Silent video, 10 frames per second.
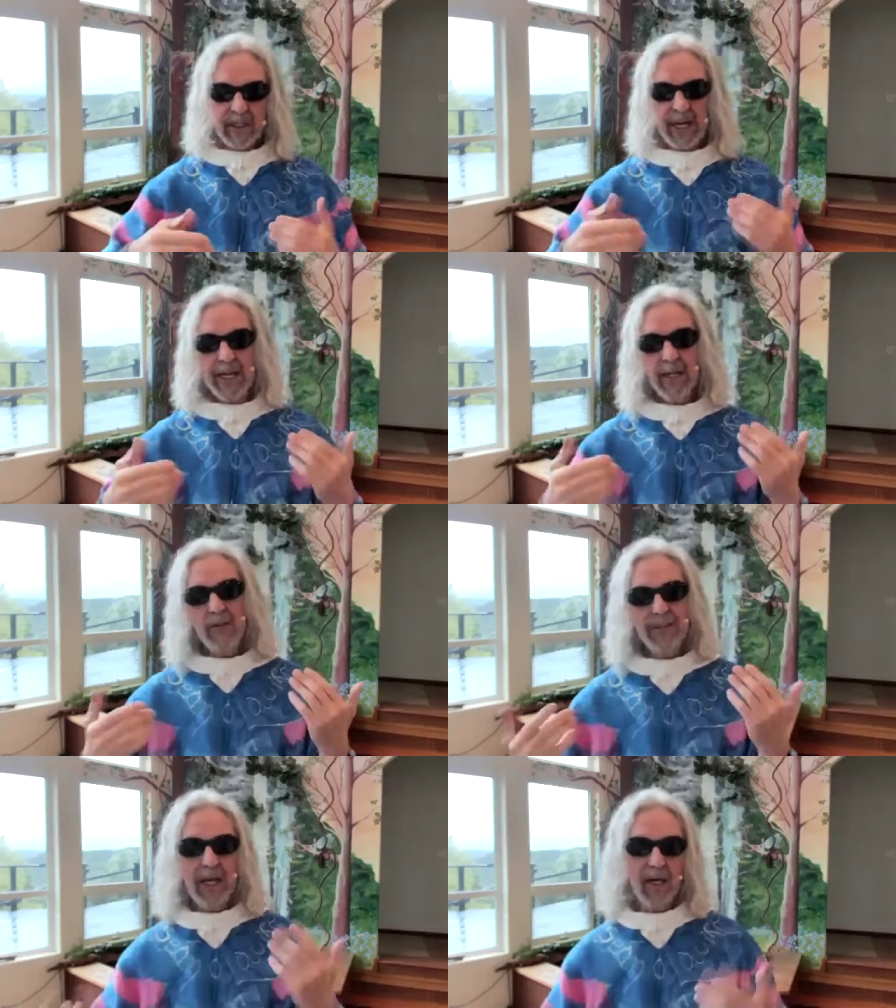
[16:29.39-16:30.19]
And I've
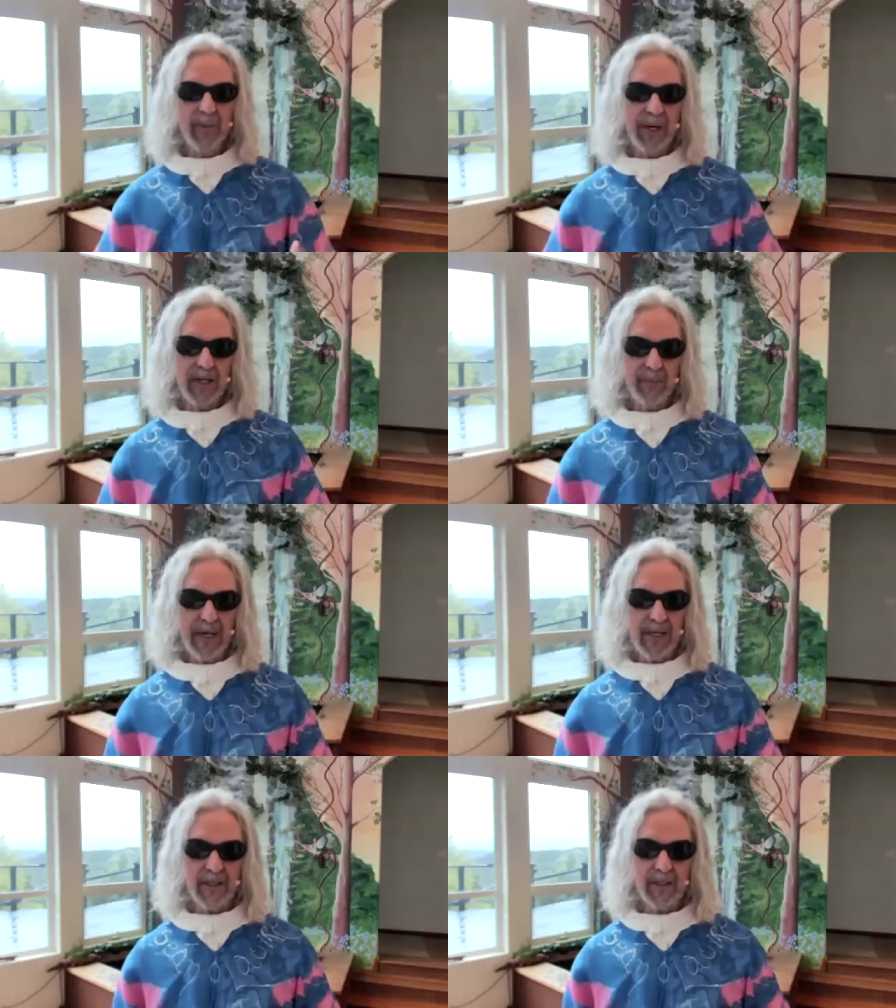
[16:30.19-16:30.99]
celebrated
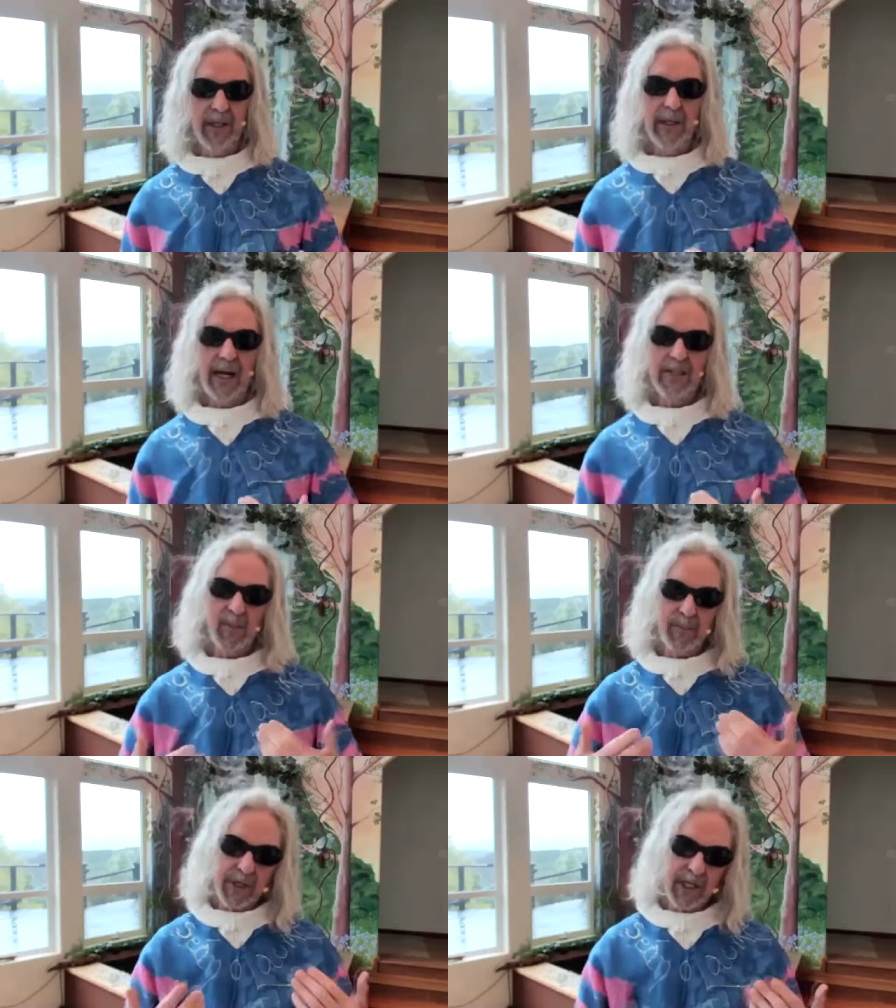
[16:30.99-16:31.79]
Mass as a
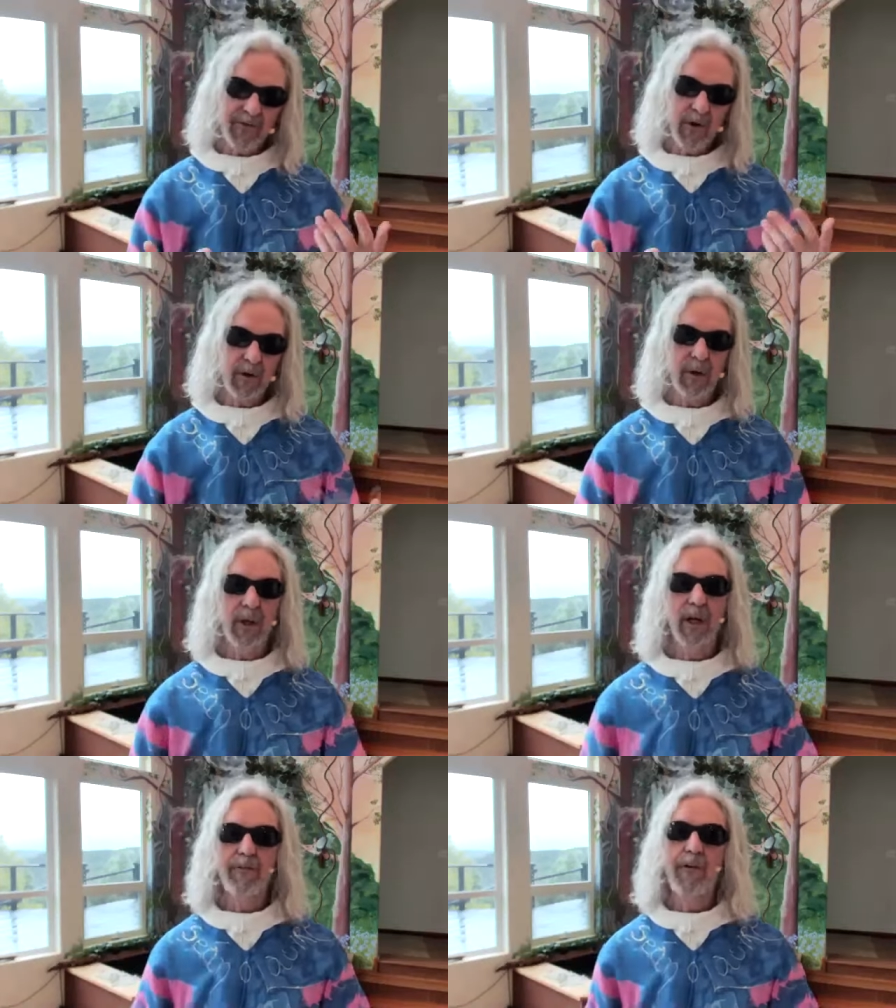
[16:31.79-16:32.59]
priest for
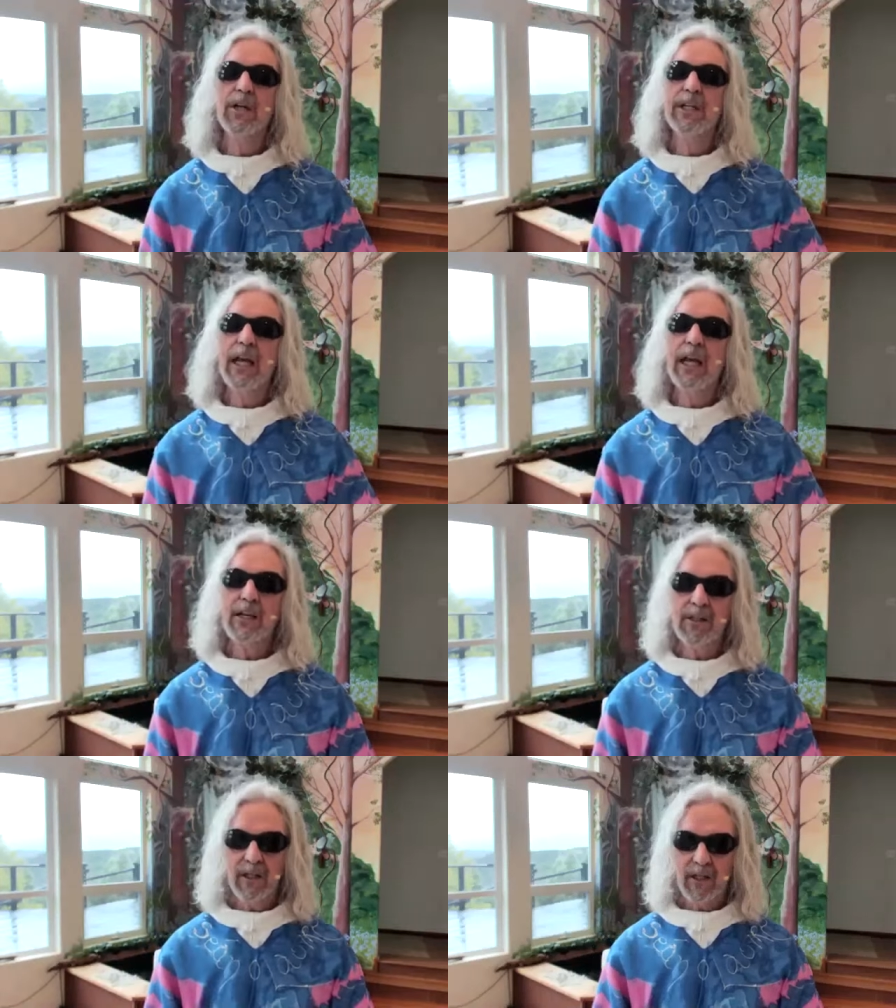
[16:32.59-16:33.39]

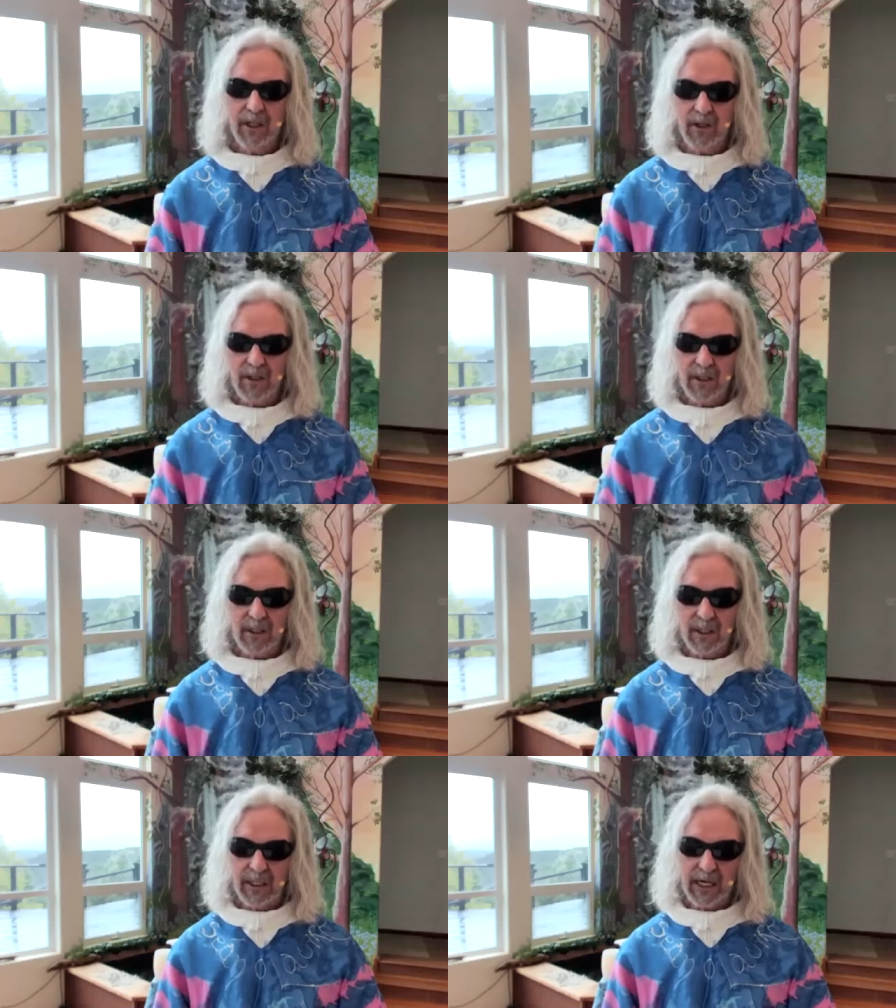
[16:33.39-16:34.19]
48 years
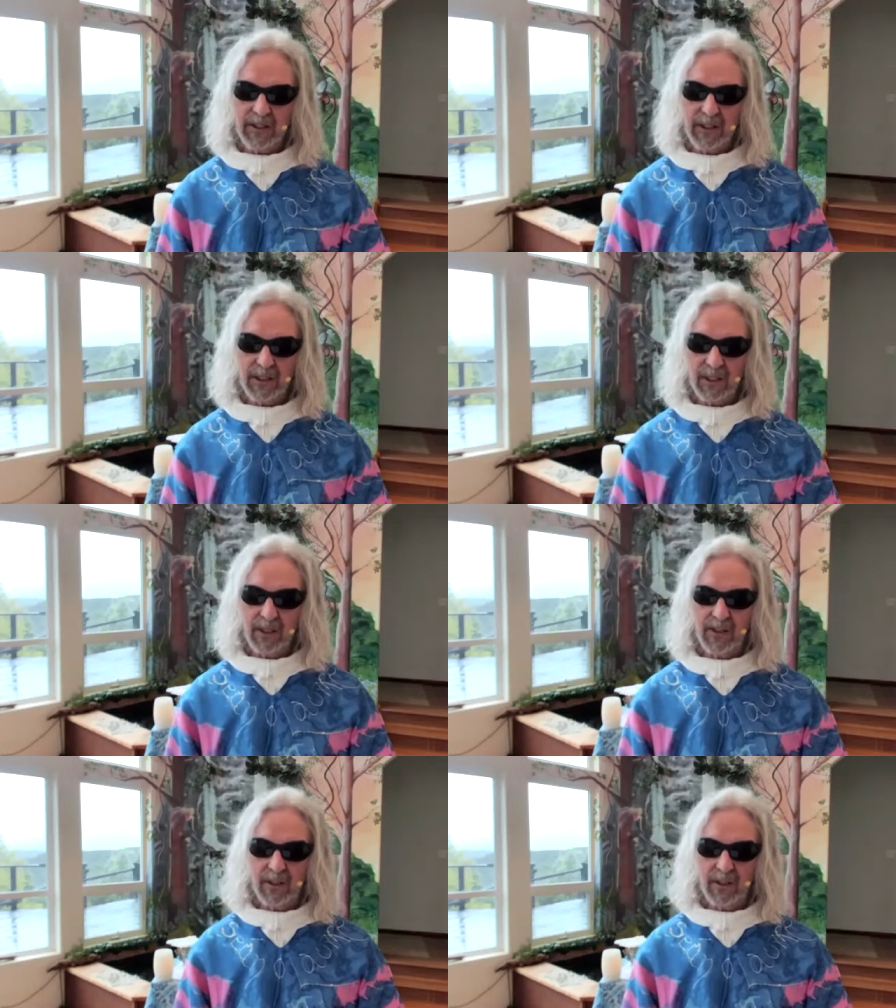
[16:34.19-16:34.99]
at this stage.